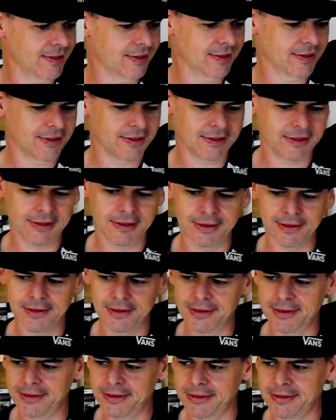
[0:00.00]

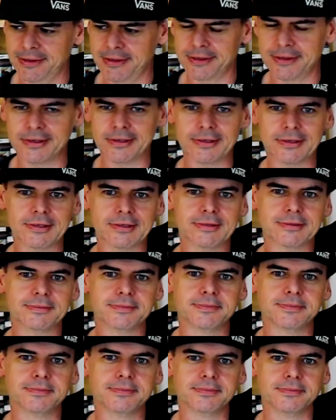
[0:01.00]

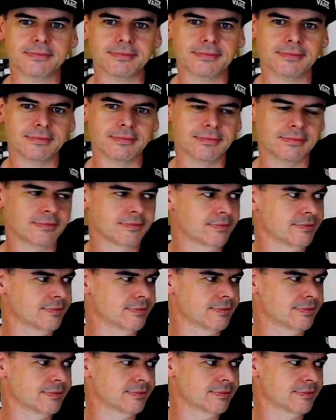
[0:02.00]

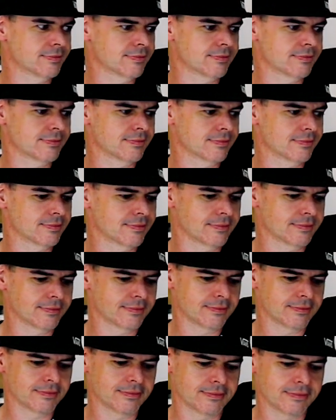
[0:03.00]

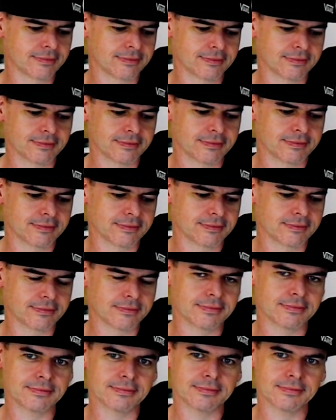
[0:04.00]

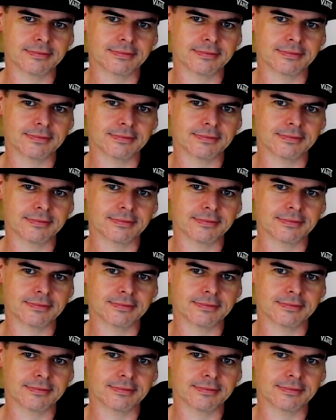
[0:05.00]
This person isn't speaking.